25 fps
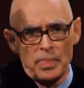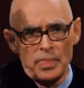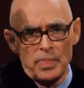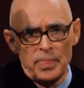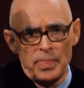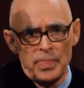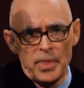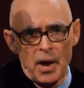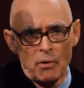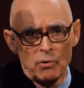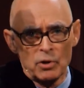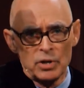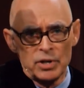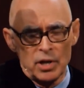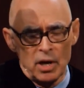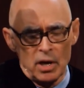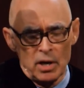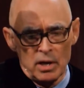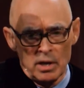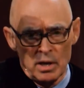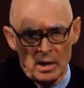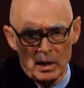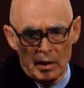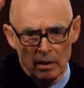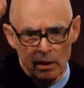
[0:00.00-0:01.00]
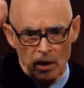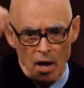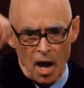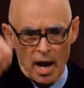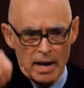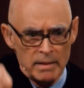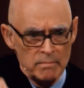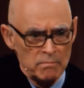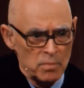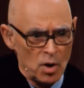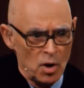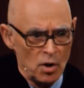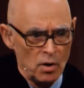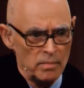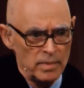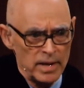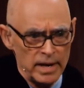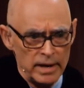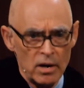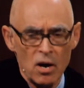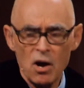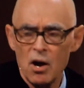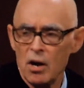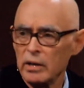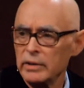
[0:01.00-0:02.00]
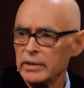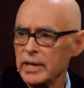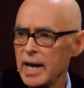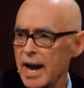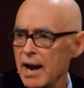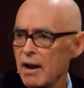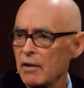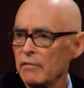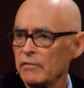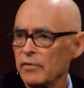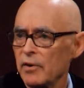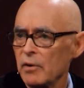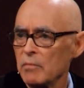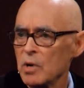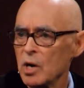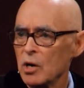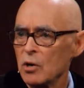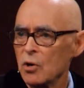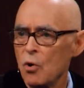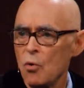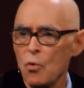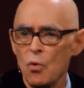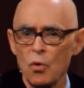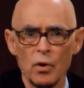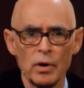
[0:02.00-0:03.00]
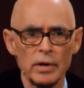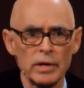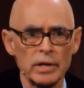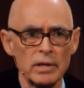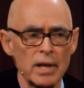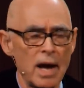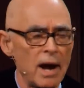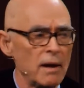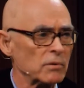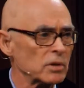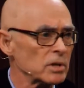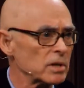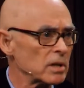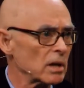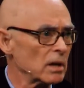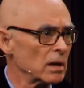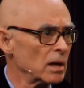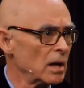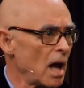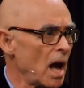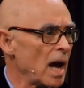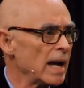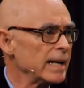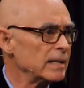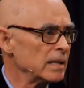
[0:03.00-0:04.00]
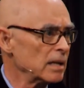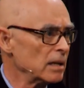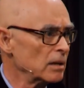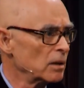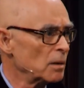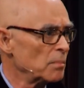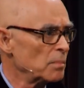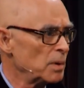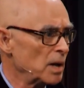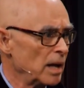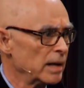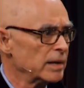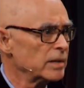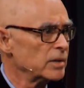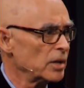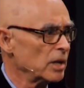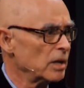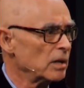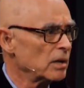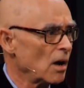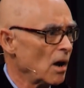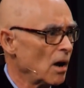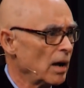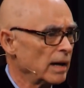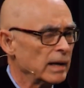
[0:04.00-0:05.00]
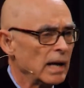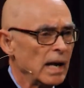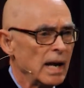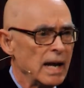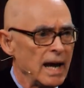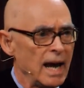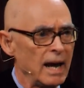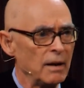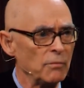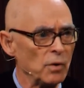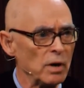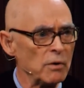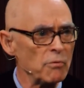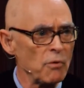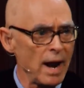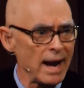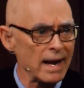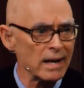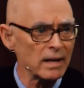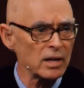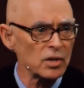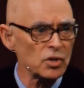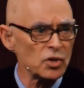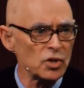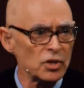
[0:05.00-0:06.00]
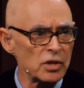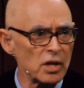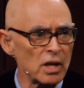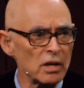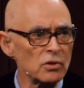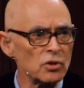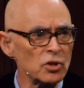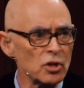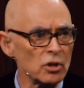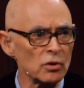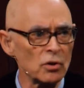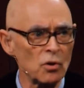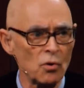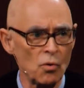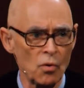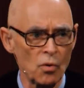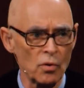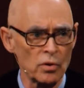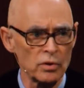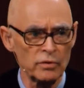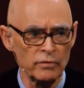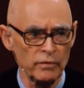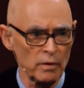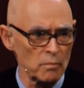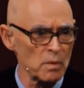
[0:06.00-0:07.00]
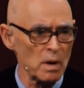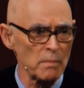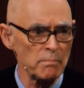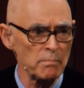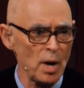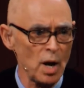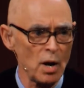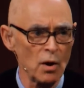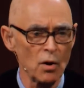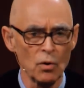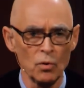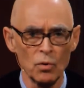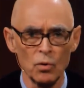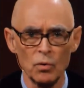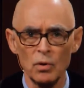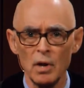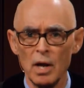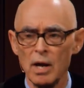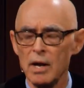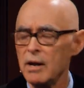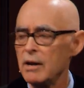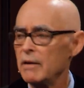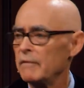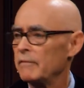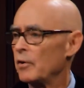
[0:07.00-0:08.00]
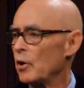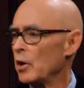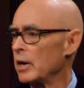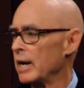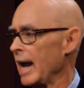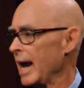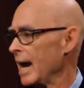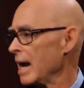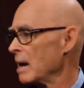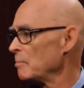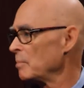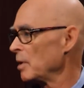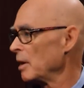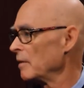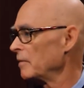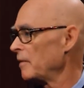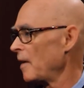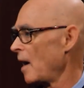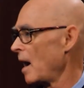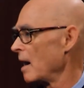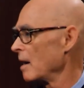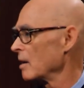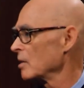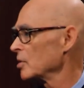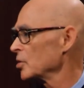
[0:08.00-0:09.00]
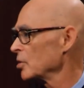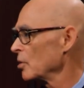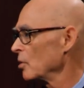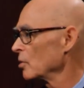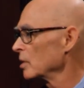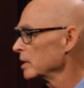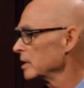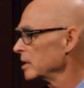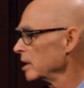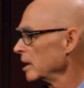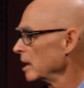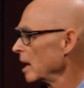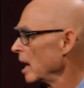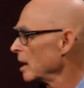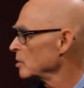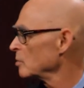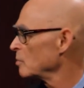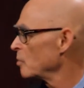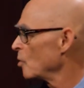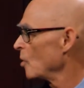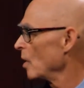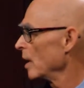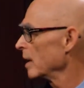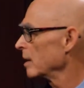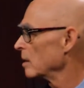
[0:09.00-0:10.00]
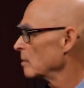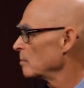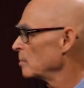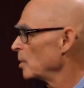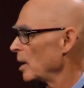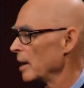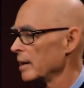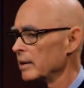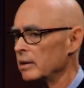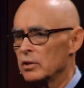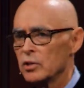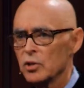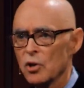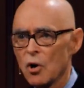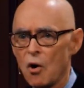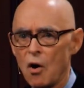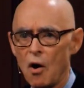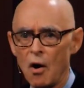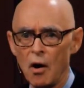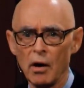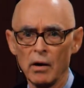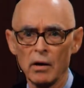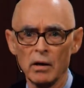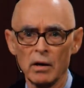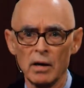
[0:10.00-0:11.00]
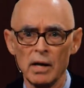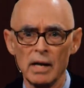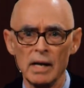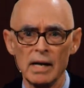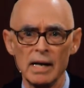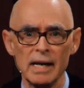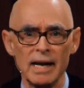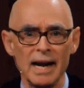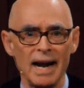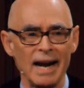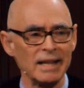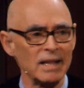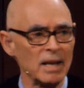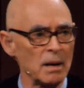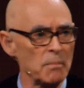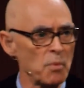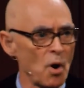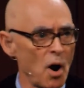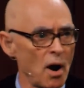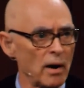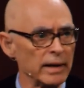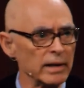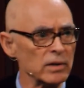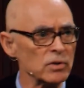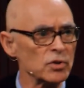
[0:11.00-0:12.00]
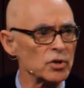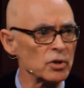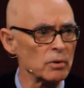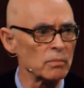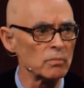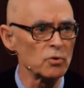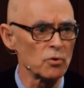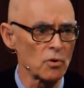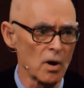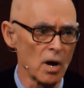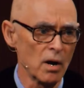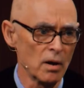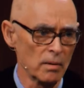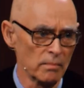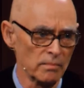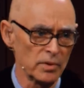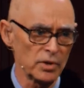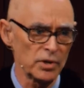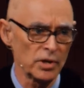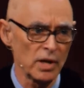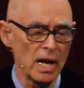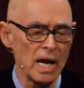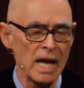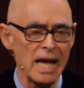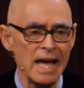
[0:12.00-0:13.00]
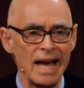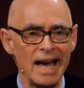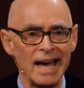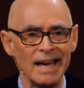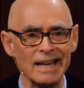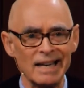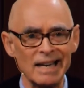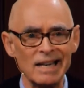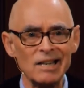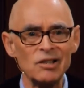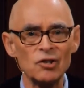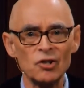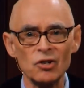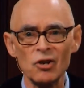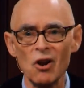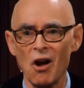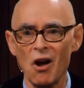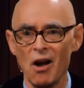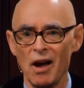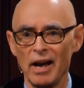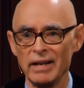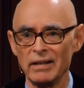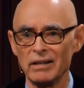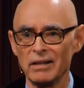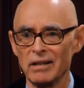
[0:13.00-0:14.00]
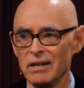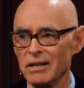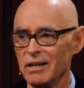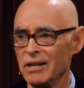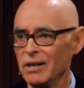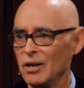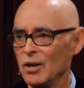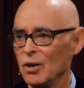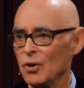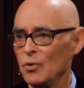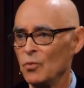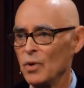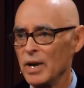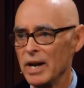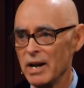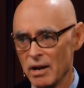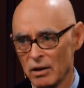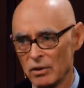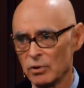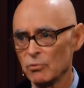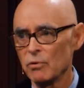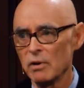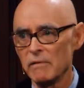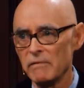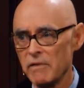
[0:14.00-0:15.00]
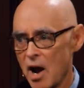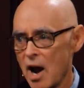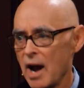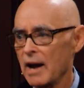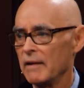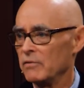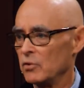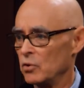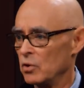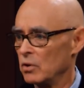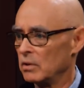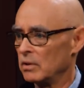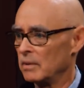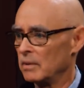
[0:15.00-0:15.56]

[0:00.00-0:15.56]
There was a light bulb that hung down from a cord, and that was the light in the place at night. And we ran extension cords from a pole for an amplifier so a teenage boy could play guitar. And they brought in some drums. And each night we held a revival.